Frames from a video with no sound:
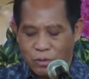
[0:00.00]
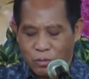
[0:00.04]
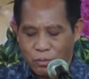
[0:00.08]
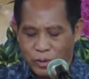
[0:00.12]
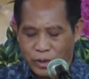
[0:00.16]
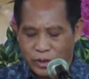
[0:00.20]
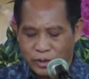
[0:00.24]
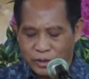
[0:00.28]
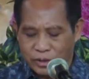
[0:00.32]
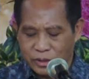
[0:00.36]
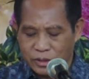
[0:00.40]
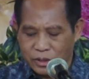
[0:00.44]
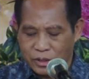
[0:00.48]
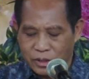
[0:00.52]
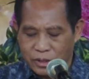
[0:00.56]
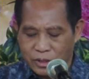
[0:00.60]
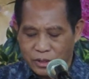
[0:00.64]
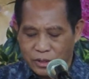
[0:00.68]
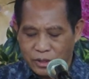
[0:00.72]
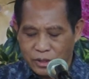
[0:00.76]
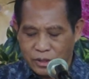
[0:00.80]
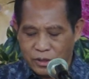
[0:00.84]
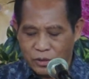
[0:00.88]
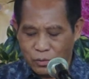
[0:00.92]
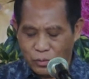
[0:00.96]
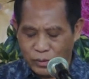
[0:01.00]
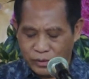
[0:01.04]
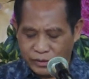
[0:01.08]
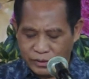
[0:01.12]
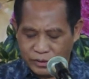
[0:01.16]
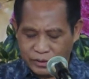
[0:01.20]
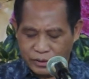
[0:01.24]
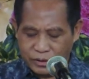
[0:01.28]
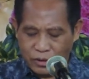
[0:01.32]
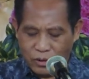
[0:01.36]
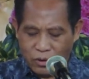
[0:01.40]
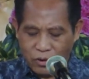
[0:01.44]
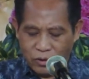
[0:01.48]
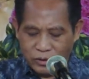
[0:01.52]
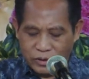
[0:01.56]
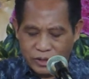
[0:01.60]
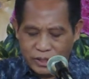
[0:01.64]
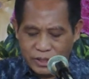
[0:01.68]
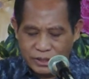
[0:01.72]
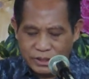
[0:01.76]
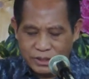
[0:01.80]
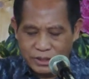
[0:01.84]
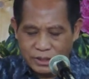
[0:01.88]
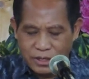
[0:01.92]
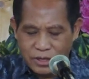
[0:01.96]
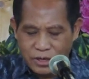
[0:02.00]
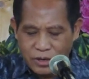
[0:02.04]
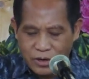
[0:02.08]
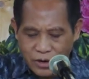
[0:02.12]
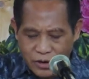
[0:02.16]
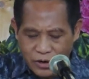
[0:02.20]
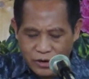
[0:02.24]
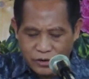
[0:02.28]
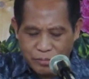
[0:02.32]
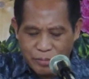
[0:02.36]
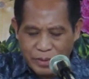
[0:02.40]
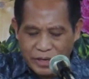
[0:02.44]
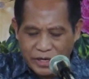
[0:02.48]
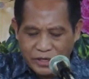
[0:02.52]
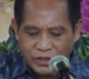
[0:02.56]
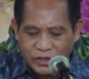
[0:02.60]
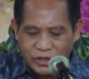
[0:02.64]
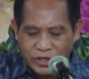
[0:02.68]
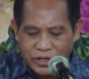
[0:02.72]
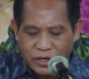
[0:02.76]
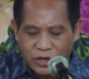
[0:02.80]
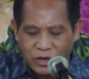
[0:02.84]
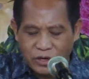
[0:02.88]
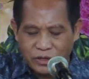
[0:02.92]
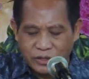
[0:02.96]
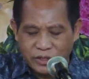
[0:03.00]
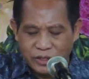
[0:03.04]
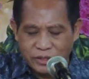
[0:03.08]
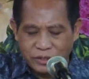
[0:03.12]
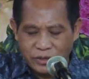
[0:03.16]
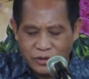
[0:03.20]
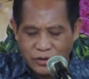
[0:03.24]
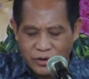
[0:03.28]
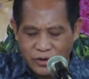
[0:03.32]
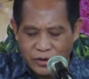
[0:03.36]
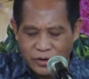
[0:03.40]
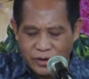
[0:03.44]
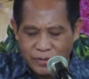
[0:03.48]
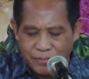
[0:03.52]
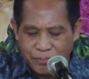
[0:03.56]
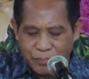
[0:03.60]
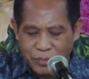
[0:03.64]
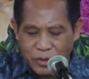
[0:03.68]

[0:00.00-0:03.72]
when he was on this earth, ministering on this earth.